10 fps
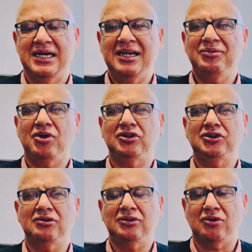And I'm going to
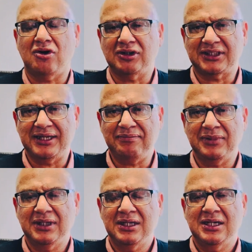ask you not to ask them
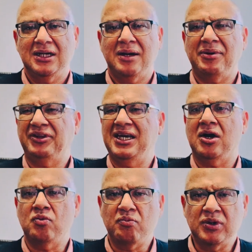about their
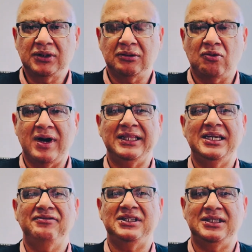homework, or why they
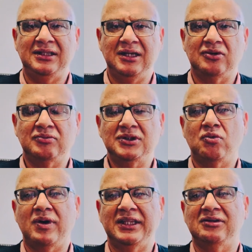never did their homework,
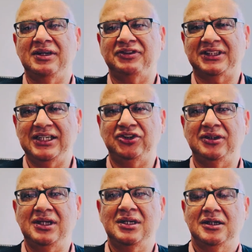or why they don't have
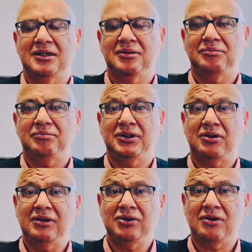stationery, but
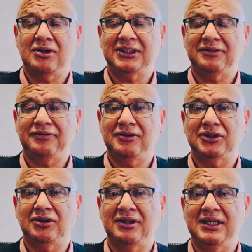rather to ask and
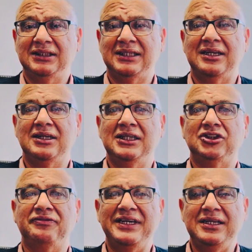focus on things that is
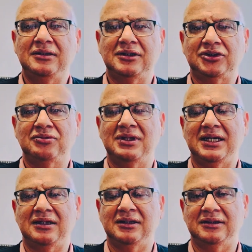of interest to
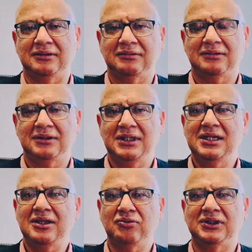that learner.
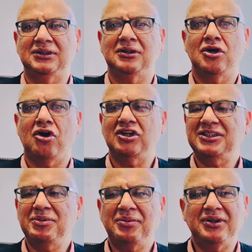In other words,
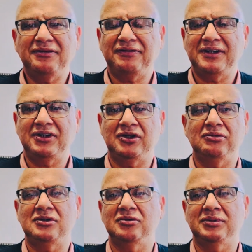ask them about their favorite
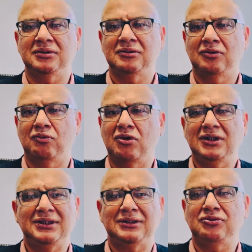YouTuber.
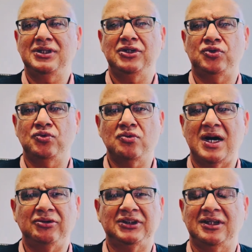What do they do
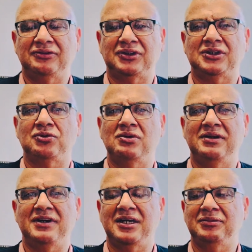outside of the school
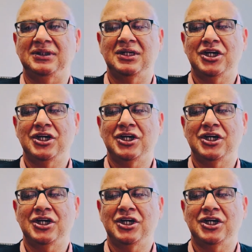environment?